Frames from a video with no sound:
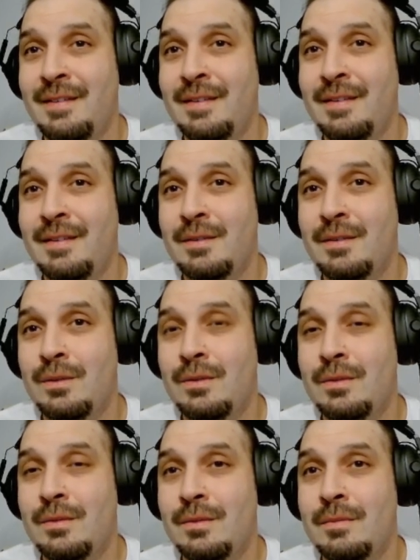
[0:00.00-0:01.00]
No,
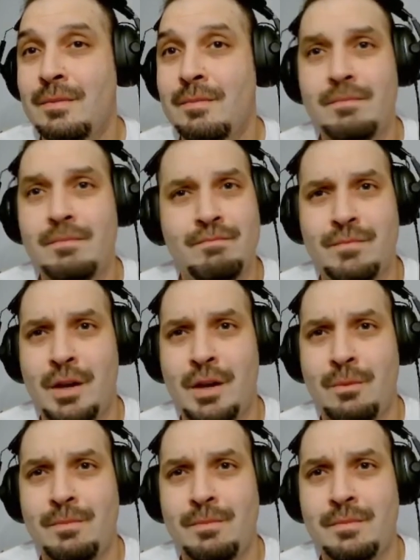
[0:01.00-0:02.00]
not
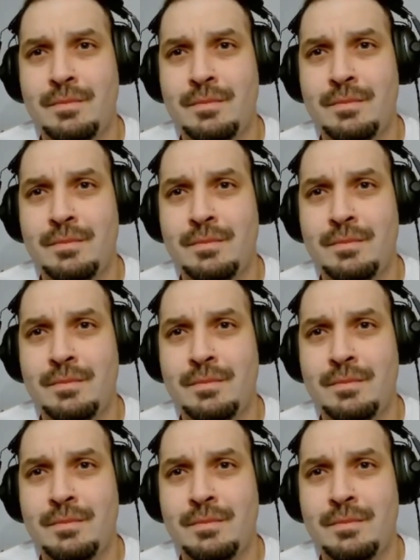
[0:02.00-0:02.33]
Pedro Piz.